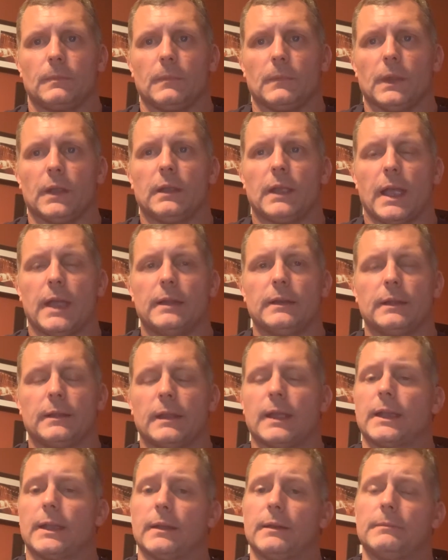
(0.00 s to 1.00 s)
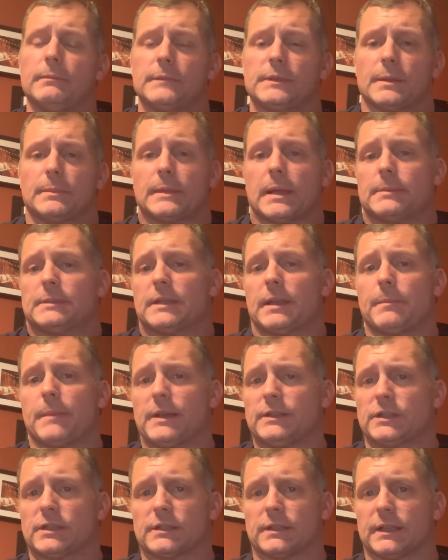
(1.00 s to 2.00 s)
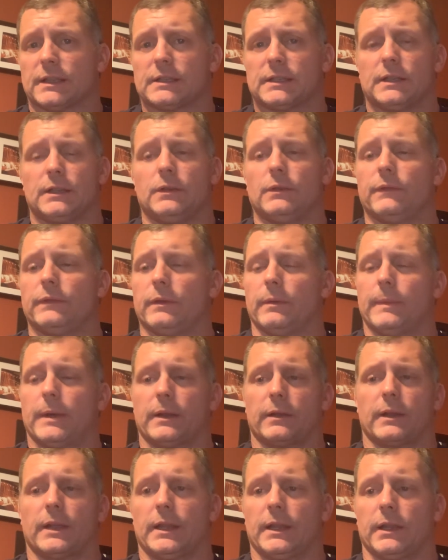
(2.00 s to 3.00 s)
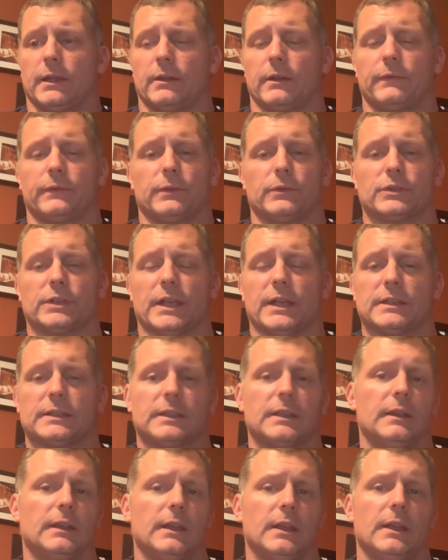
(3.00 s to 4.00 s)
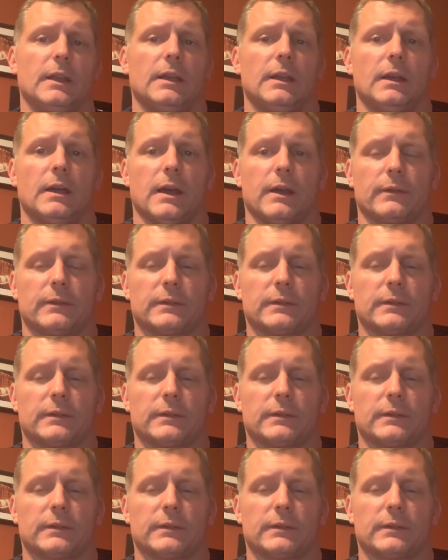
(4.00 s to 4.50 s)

Okay, and then sometimes they might just listen and you feel better getting it off your chest. Other